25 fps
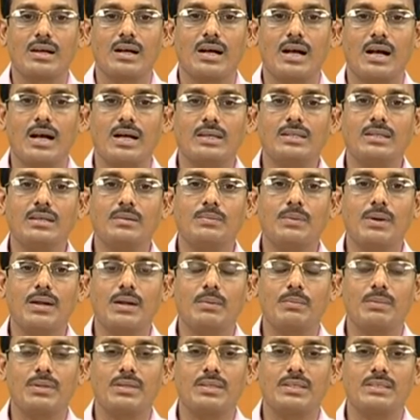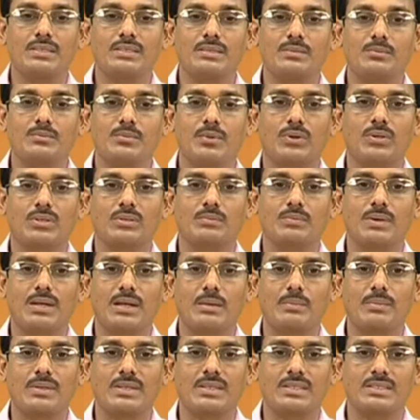Other parameters, important
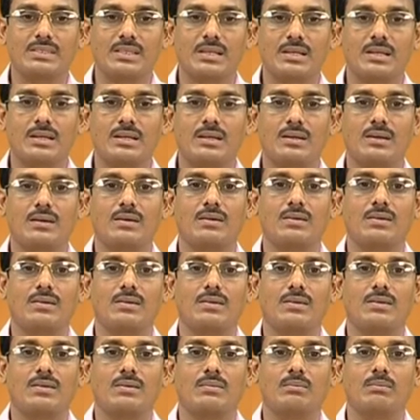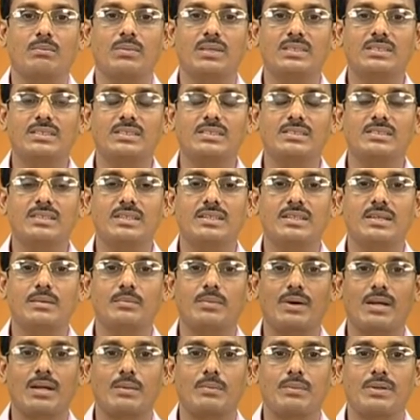parameters are machine setting
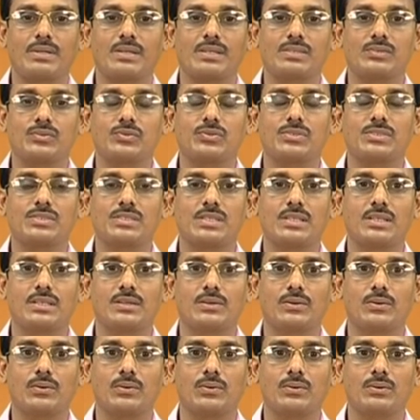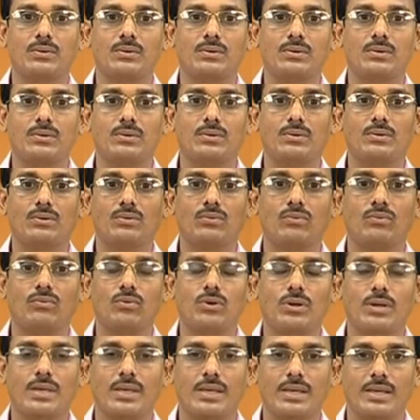parameters, which include
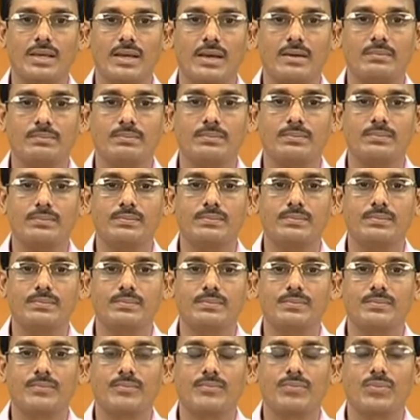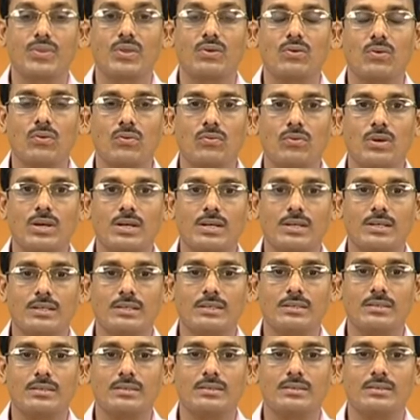working gap,
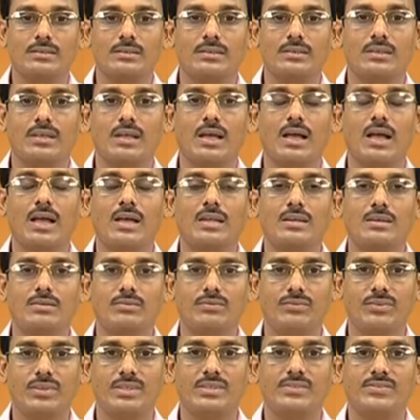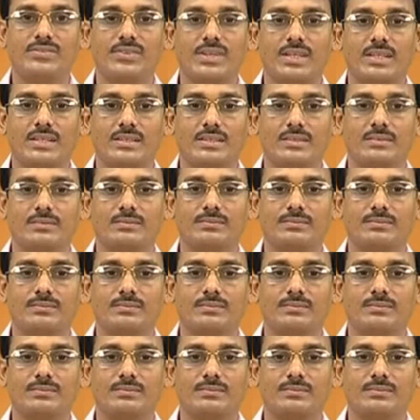overcut and feed rate.